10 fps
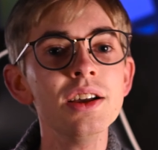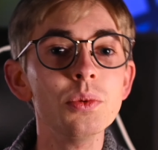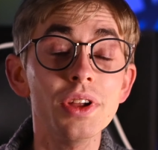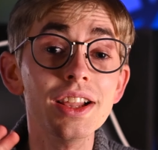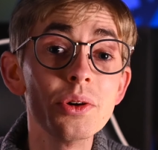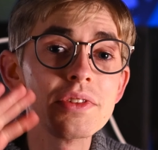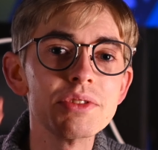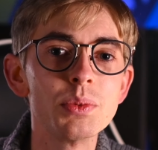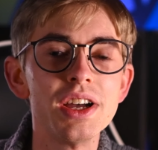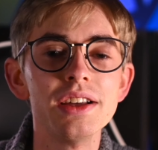Well, hello
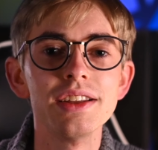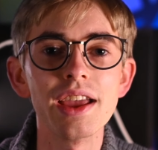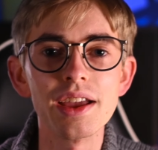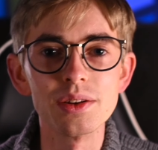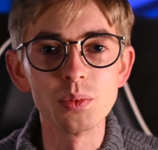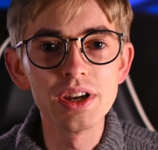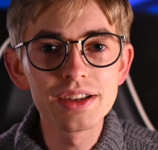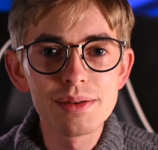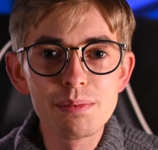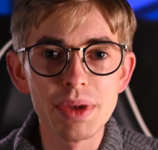everyone and
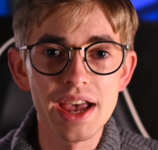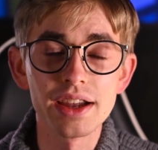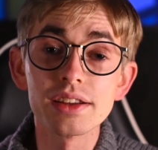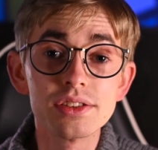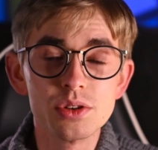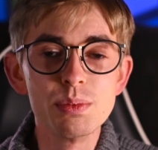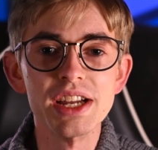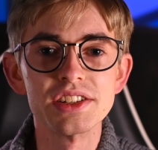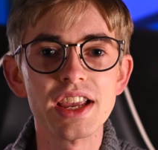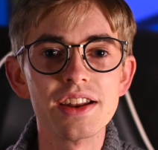welcome back to
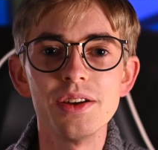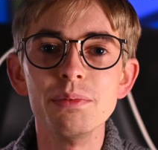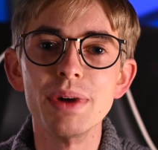my channel.